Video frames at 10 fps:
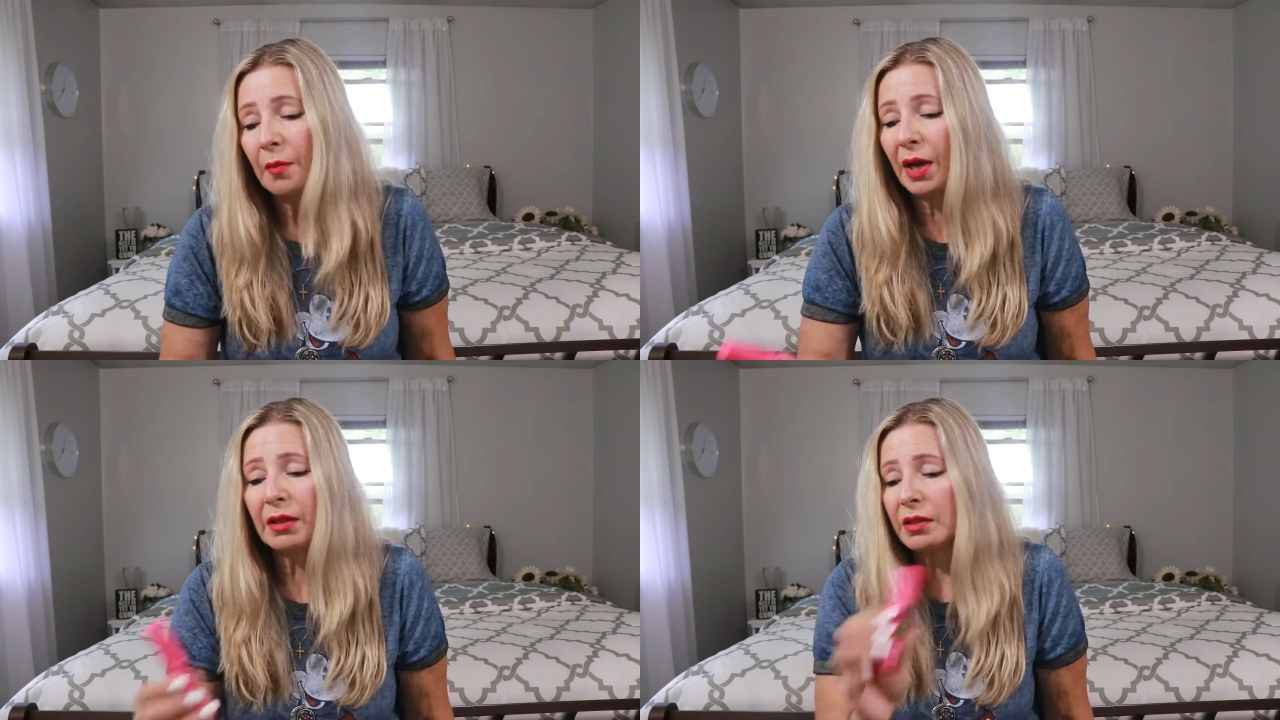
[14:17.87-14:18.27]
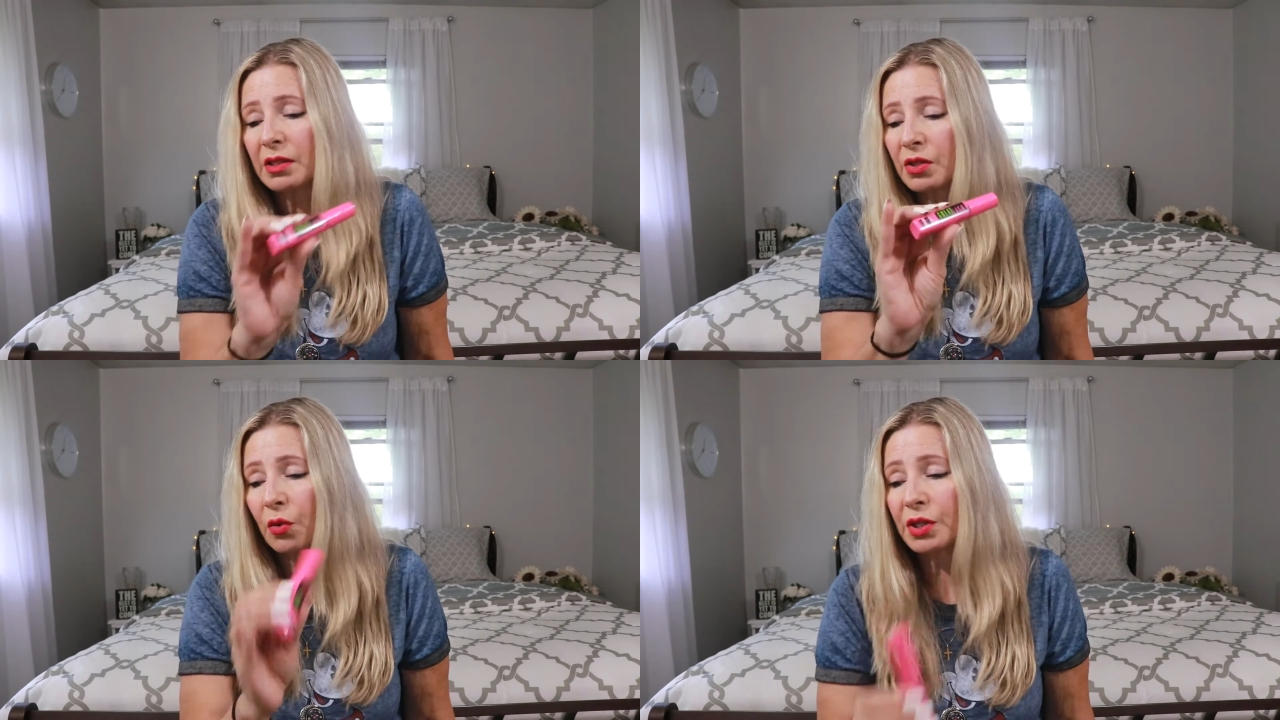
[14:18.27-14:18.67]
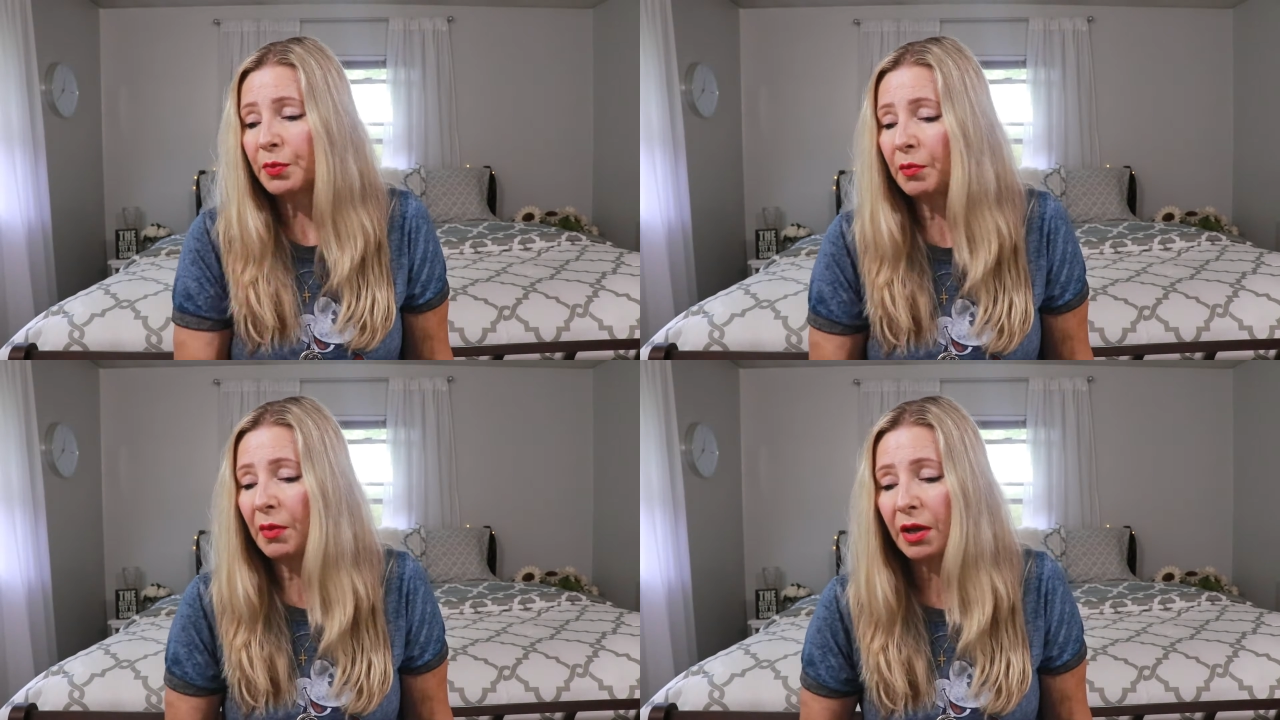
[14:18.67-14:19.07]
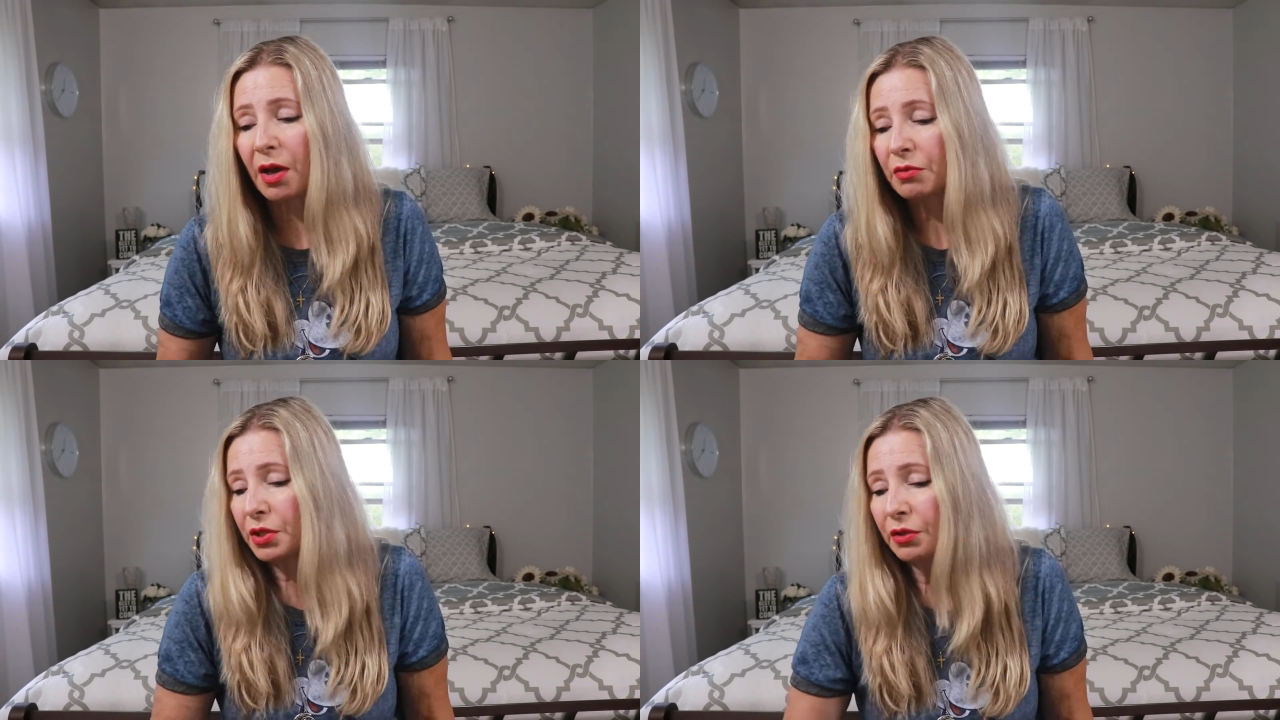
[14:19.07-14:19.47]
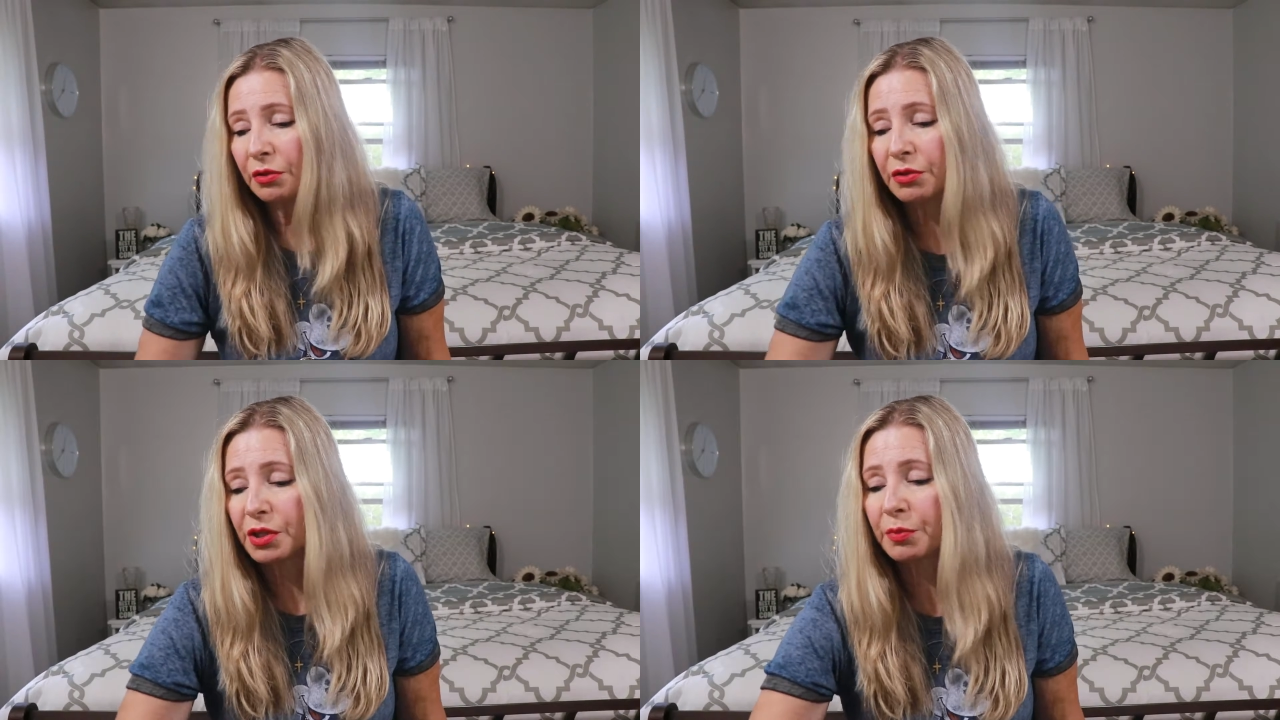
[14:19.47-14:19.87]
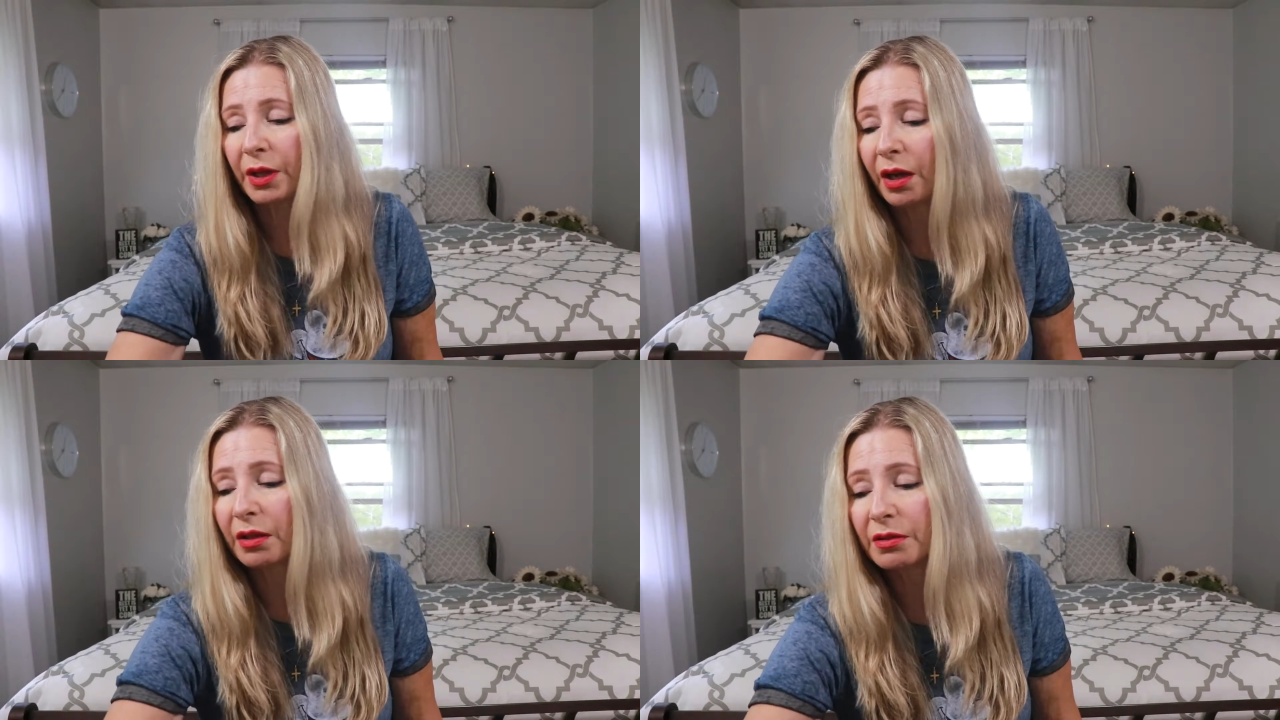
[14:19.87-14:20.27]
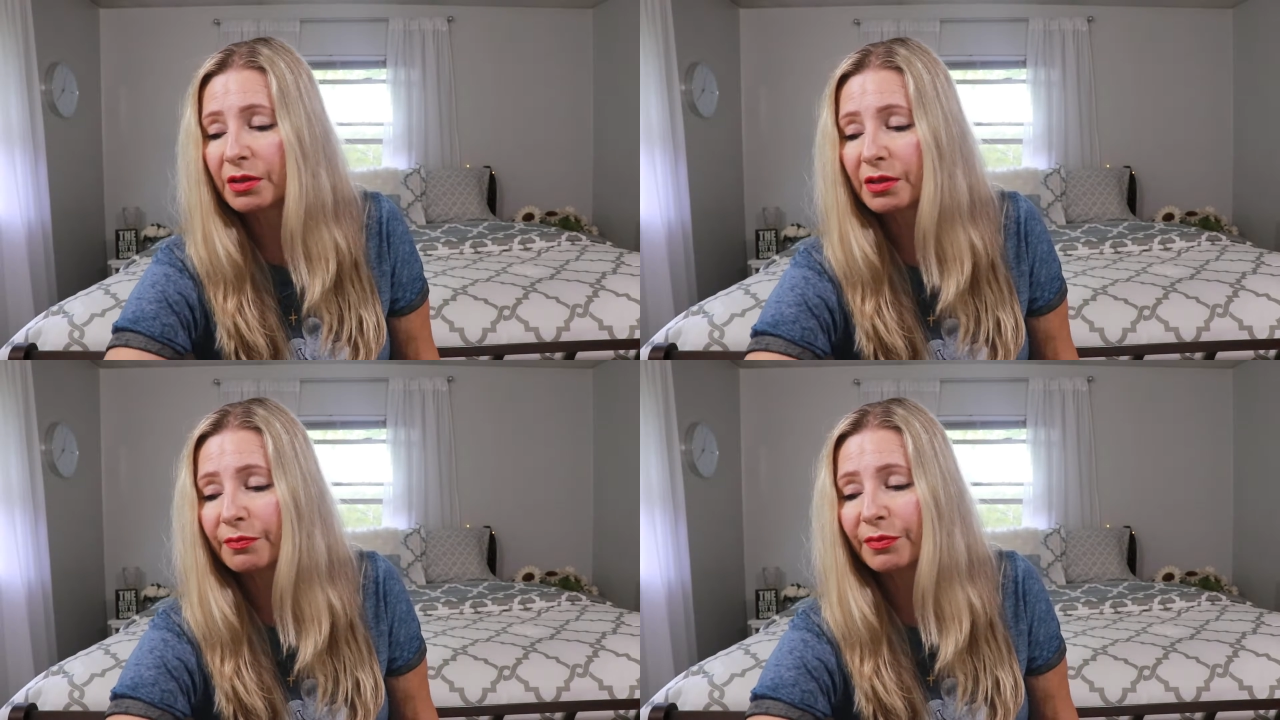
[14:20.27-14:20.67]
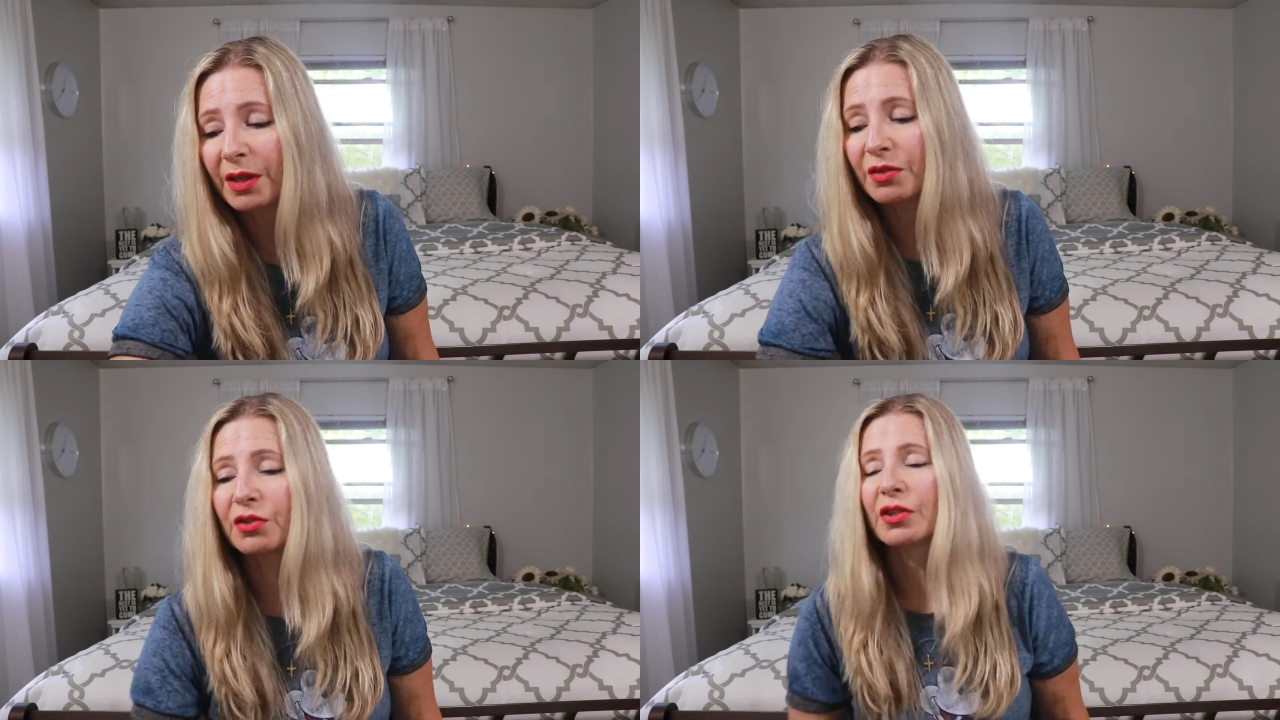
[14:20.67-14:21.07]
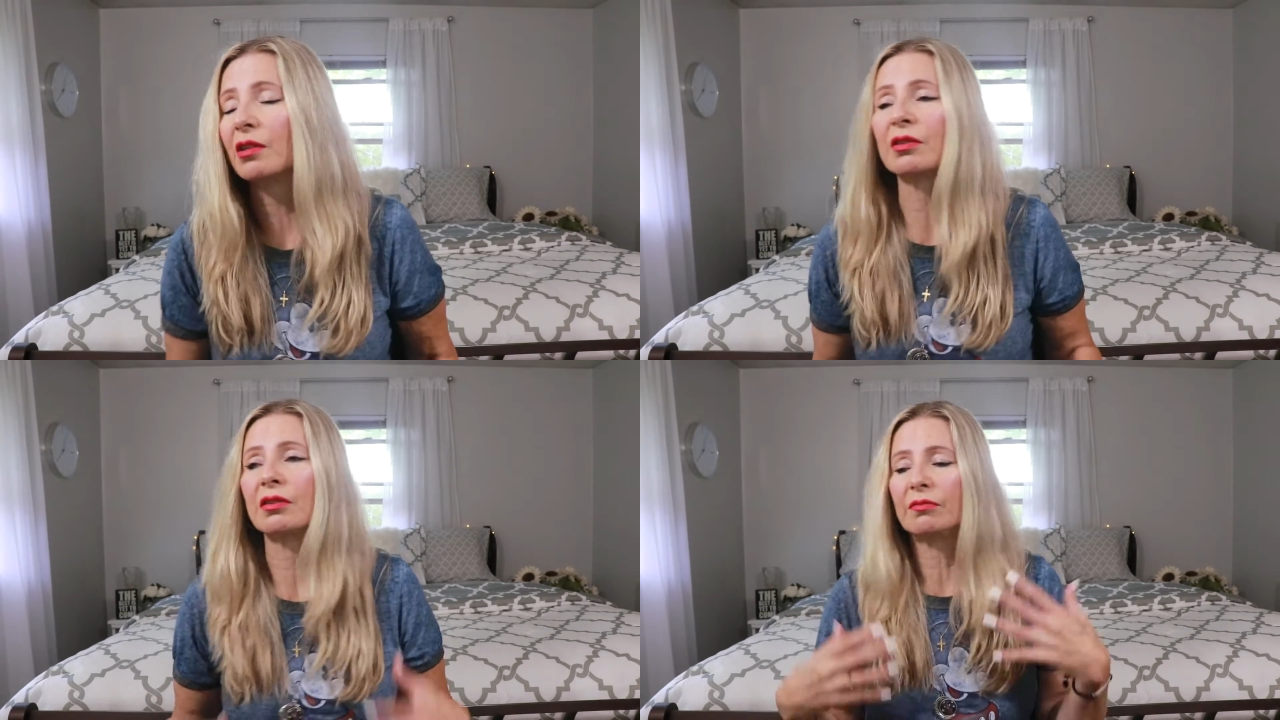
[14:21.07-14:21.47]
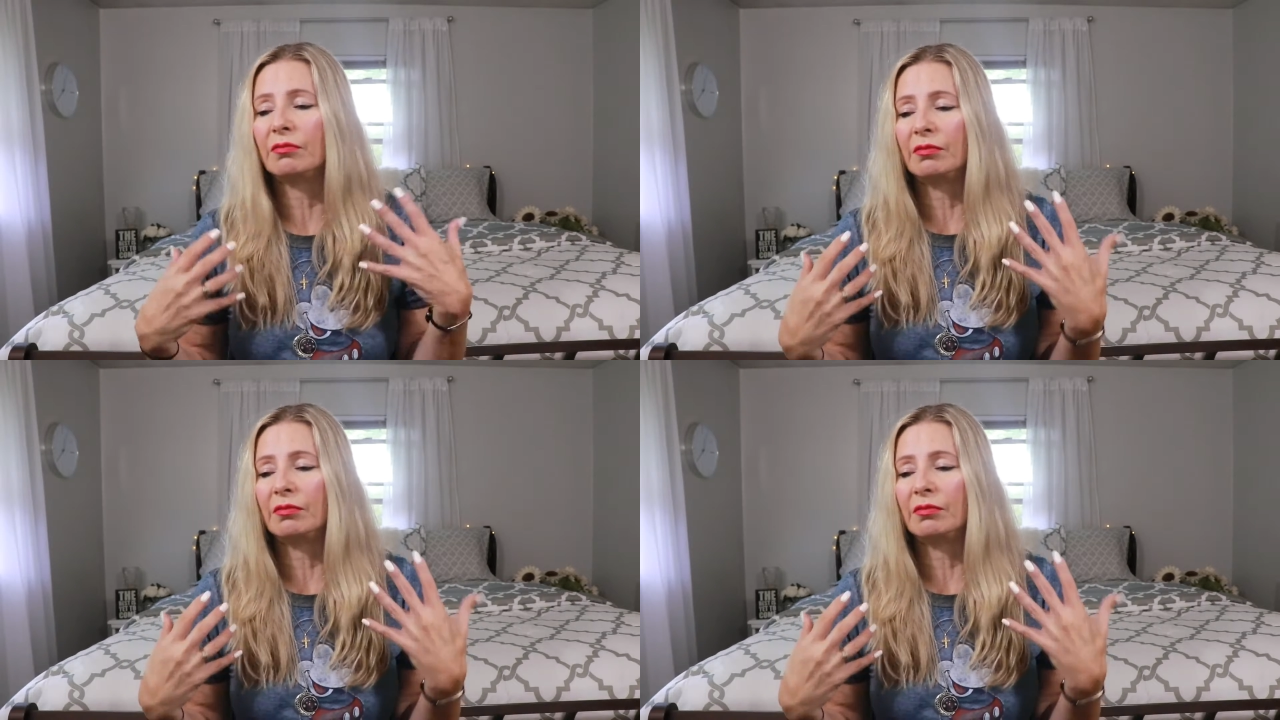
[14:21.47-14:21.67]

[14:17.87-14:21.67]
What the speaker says: But this has always been my go-to just because it's just